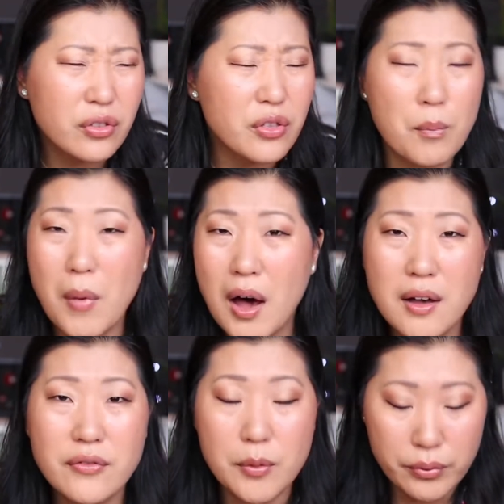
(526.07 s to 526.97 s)

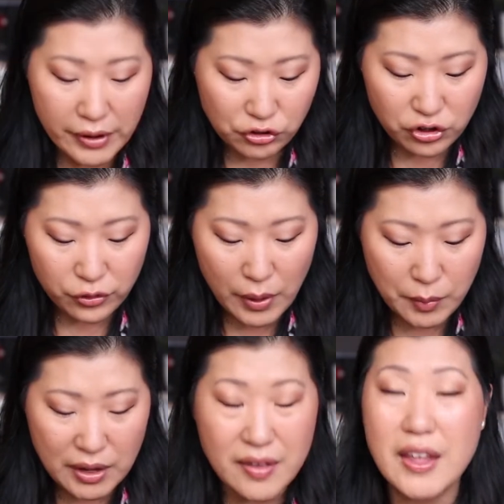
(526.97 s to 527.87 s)
Mauve Obsessions
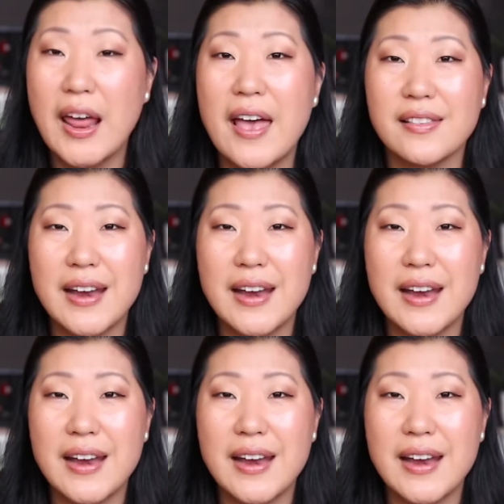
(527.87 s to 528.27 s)
maybe, and then as an